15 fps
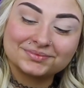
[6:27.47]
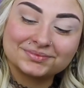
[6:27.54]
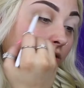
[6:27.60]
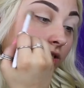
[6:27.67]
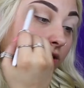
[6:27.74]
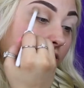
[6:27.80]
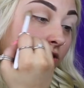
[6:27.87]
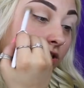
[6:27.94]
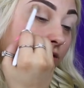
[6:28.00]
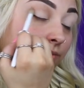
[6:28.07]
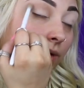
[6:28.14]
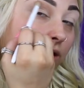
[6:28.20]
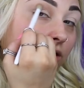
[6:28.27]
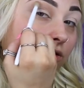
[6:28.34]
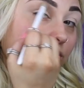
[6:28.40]
This is just
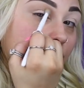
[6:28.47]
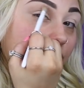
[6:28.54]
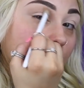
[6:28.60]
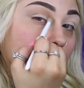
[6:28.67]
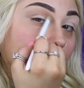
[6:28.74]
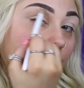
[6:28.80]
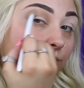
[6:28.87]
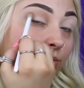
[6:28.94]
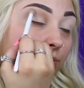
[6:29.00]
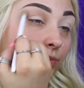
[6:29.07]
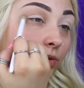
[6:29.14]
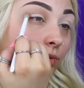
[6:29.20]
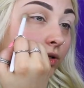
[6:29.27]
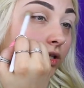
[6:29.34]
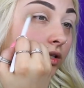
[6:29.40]
my little trick for
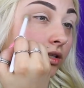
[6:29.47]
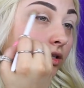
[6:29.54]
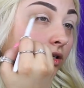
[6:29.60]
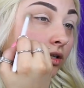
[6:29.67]
people with